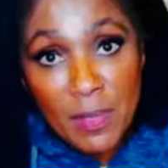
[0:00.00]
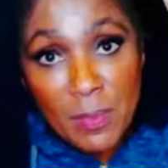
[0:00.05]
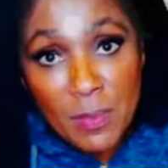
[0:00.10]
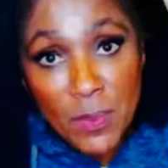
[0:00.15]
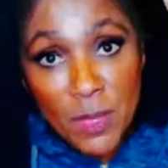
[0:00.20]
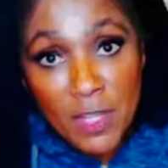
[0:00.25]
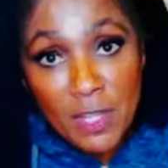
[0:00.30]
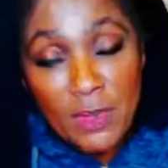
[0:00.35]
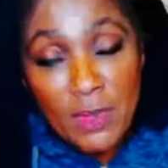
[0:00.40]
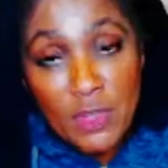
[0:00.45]
of
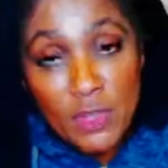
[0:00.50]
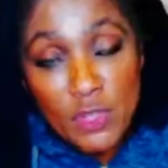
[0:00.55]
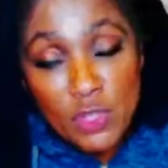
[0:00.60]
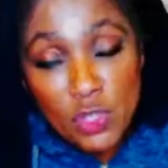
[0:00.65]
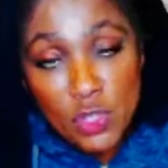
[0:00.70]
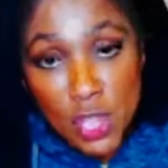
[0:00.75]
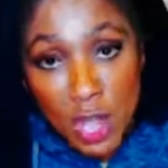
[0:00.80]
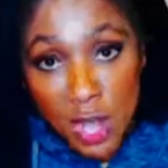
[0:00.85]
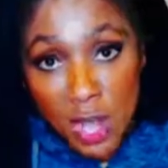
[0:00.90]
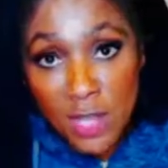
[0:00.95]
one of those
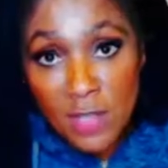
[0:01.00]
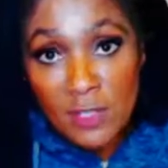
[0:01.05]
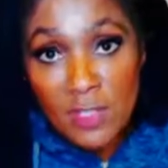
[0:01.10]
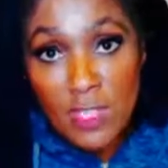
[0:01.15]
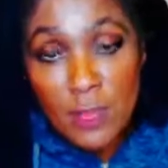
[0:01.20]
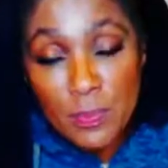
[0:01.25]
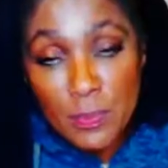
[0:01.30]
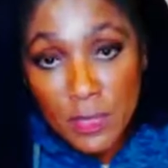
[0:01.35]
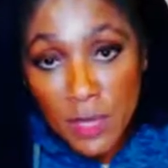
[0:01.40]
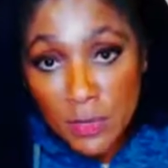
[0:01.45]

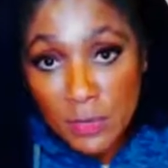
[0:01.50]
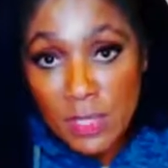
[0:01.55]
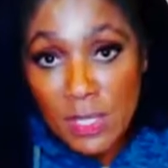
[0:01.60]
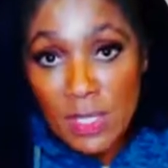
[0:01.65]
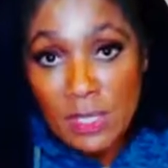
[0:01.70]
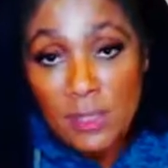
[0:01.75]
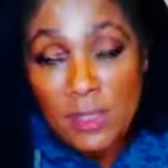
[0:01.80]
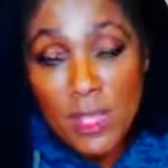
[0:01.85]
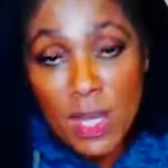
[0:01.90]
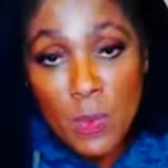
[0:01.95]
toxic
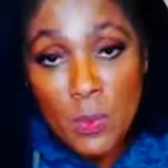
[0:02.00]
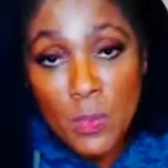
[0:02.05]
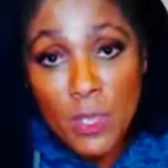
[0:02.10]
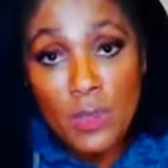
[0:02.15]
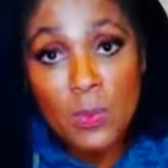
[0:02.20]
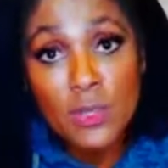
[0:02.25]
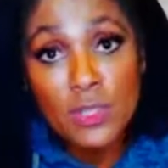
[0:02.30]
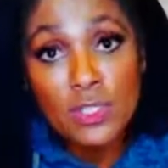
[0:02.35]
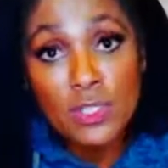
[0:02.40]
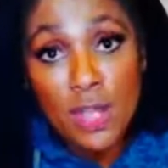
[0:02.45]
proteins that
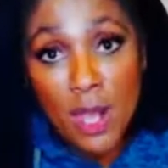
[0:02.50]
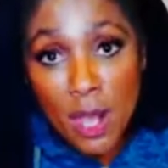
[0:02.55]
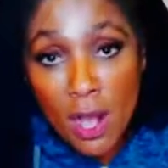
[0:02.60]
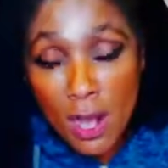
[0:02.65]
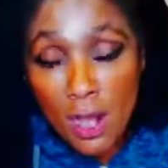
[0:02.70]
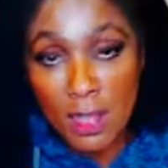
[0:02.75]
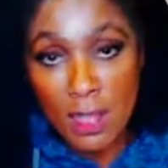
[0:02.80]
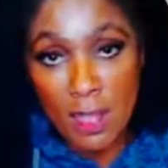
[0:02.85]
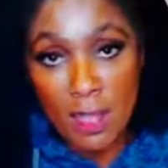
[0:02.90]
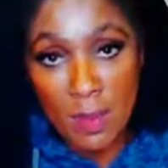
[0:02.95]
we were
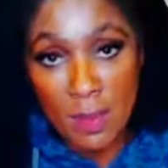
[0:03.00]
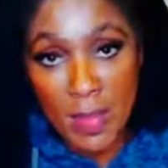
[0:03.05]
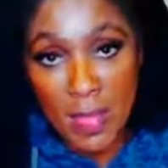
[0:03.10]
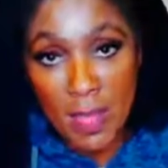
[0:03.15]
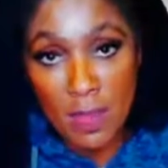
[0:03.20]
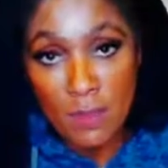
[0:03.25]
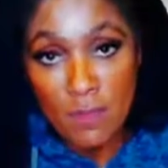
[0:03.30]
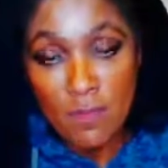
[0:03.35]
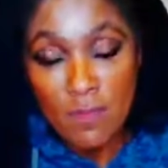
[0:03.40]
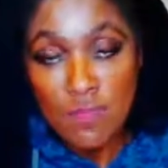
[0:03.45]
talking
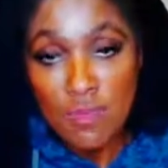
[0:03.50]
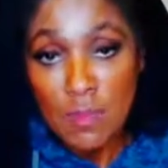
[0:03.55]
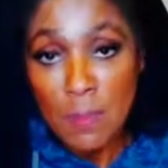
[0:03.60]
about.